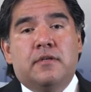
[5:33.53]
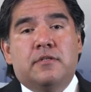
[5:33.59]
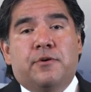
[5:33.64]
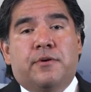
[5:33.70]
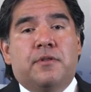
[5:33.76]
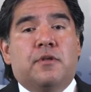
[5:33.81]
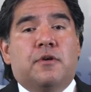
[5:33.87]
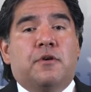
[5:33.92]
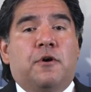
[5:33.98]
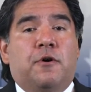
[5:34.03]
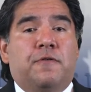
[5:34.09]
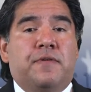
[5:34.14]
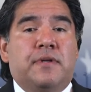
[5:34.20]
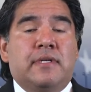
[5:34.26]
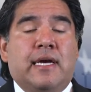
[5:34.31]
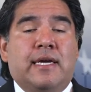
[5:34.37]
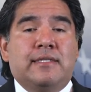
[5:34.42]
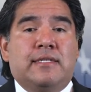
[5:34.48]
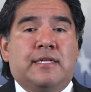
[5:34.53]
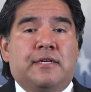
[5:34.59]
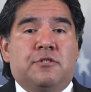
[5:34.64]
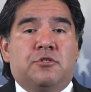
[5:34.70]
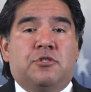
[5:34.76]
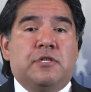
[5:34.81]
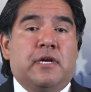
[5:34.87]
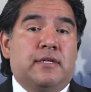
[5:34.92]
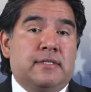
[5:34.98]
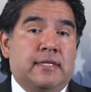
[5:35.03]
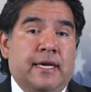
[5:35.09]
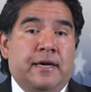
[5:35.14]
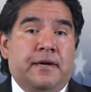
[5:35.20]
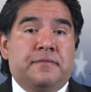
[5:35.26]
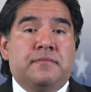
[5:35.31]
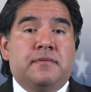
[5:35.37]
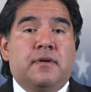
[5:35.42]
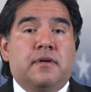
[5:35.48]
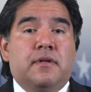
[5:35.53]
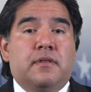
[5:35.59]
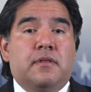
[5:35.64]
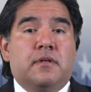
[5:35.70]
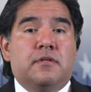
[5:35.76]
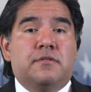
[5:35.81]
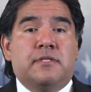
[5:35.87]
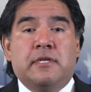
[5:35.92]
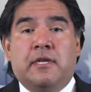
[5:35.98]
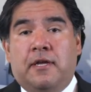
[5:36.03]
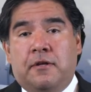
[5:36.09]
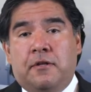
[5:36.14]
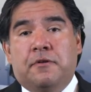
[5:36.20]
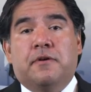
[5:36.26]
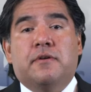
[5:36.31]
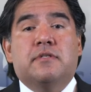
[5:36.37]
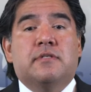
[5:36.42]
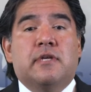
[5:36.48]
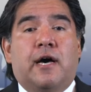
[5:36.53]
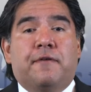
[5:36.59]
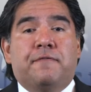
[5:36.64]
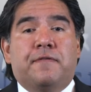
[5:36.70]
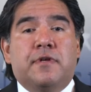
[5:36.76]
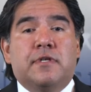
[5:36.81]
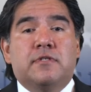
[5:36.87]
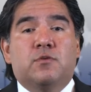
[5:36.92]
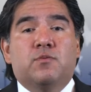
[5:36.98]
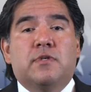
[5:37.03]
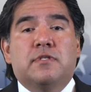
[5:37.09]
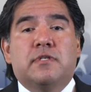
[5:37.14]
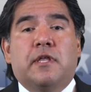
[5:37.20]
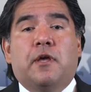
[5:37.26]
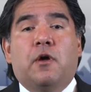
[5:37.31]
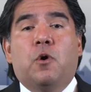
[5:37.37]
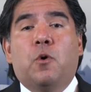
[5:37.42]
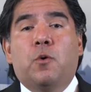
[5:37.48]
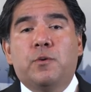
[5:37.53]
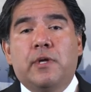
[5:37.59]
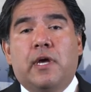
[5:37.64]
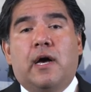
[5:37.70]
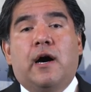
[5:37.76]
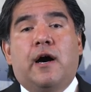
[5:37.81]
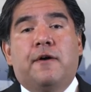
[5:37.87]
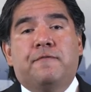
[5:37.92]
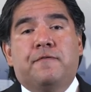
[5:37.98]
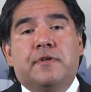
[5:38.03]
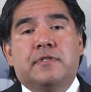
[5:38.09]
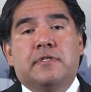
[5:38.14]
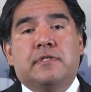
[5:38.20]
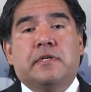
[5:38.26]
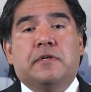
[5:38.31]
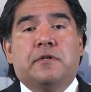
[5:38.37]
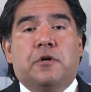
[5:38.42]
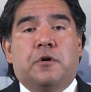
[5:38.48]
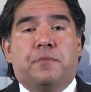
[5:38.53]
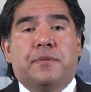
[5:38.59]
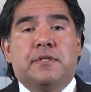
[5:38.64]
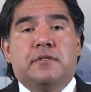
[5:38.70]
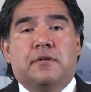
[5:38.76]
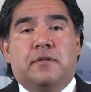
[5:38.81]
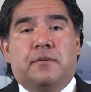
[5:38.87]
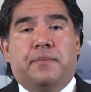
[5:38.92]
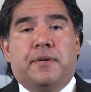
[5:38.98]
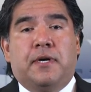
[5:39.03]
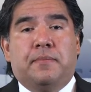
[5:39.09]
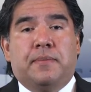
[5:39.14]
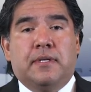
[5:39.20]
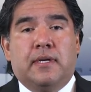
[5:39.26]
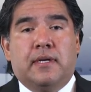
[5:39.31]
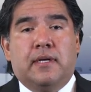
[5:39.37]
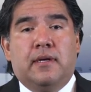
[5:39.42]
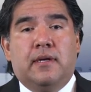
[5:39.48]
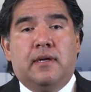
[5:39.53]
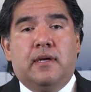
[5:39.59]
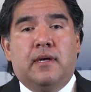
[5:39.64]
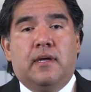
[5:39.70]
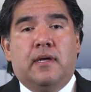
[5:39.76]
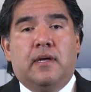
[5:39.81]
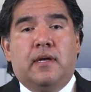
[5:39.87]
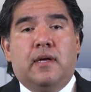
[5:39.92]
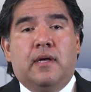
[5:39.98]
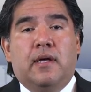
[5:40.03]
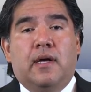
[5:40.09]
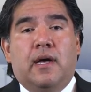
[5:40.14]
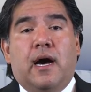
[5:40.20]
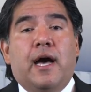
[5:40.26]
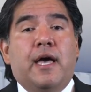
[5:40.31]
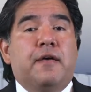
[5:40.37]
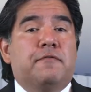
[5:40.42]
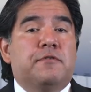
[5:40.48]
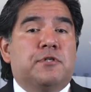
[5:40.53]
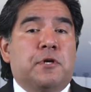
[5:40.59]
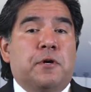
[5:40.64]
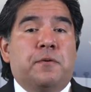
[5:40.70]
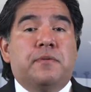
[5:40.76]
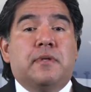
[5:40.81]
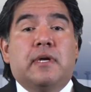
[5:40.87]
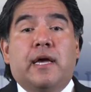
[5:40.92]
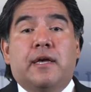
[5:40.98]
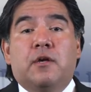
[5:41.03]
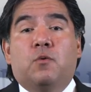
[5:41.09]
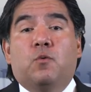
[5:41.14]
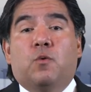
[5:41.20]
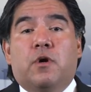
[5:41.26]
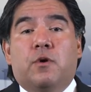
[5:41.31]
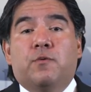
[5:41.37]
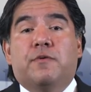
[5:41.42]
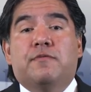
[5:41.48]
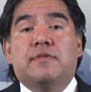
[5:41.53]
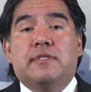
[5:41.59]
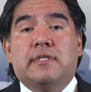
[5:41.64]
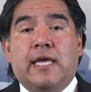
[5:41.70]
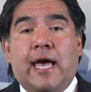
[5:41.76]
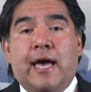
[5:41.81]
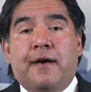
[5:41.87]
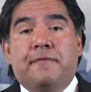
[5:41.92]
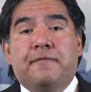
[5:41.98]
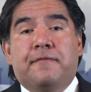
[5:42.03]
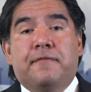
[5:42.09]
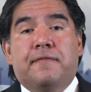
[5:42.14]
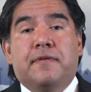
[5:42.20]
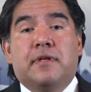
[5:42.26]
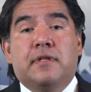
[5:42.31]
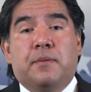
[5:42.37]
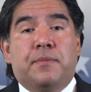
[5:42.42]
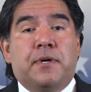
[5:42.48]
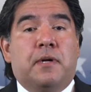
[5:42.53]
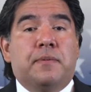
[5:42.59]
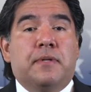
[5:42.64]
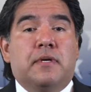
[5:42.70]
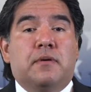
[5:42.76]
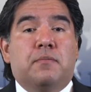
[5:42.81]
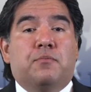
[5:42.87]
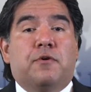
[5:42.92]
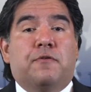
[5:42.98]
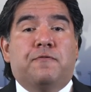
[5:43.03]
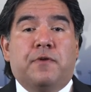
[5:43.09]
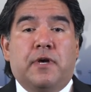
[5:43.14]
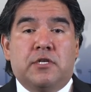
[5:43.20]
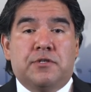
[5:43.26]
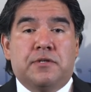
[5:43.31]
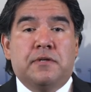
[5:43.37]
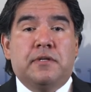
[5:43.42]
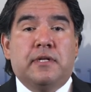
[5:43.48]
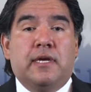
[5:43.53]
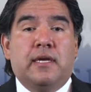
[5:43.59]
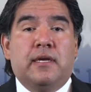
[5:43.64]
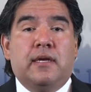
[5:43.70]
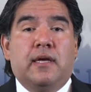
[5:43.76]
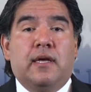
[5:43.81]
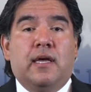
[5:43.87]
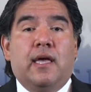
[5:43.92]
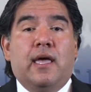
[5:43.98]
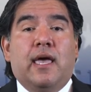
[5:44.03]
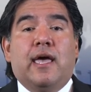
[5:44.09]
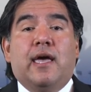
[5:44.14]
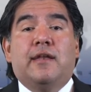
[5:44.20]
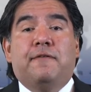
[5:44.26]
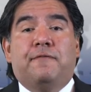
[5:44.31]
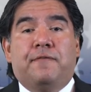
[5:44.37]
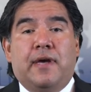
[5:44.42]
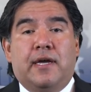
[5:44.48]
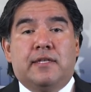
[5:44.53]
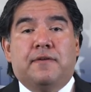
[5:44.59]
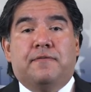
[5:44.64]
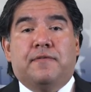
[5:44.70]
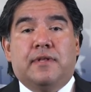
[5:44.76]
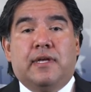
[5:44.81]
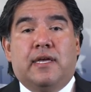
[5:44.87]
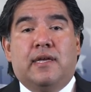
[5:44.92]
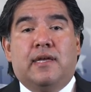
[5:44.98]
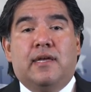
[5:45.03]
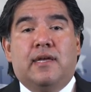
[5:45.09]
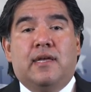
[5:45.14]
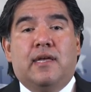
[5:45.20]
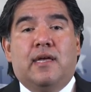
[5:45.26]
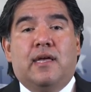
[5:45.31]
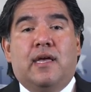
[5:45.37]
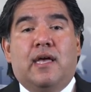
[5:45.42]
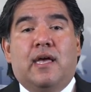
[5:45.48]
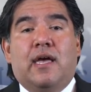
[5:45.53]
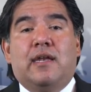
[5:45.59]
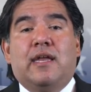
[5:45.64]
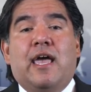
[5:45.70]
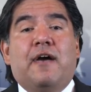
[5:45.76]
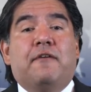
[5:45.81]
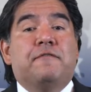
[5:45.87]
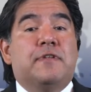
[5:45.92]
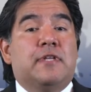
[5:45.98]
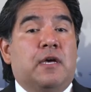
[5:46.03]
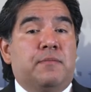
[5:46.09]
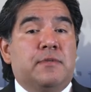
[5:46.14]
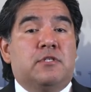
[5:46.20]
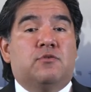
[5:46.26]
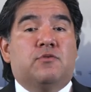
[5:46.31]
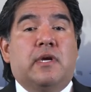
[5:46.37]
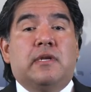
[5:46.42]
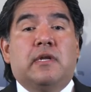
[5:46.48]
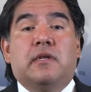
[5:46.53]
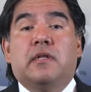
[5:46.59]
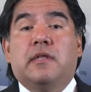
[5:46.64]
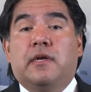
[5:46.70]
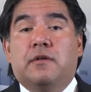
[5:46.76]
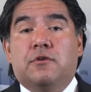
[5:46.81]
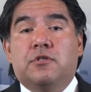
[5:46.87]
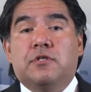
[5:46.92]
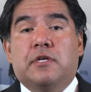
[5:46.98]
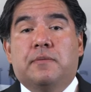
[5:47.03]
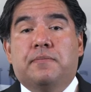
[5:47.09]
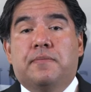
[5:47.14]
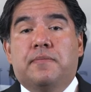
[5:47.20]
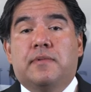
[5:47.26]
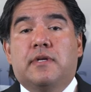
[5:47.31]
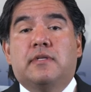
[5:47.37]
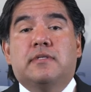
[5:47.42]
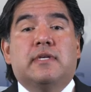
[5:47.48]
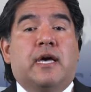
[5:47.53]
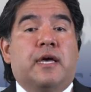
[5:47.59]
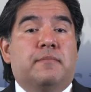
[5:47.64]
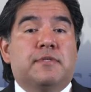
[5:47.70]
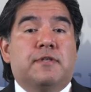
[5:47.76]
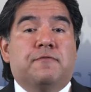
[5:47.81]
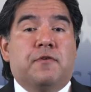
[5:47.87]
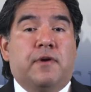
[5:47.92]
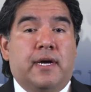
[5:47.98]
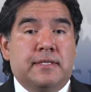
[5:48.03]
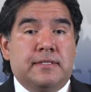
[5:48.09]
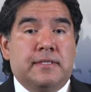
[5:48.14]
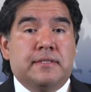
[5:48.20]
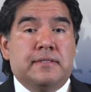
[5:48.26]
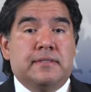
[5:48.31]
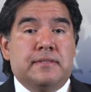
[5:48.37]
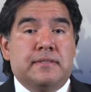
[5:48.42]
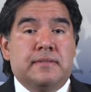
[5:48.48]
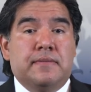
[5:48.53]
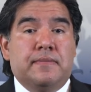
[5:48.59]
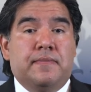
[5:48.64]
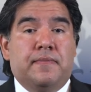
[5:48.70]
During the COVID-19 shutdown, the city clerk's office was the only office still open to the public. I have shown that I could work with staff and the public professionally and effectively and have demonstrated leadership in times of crisis.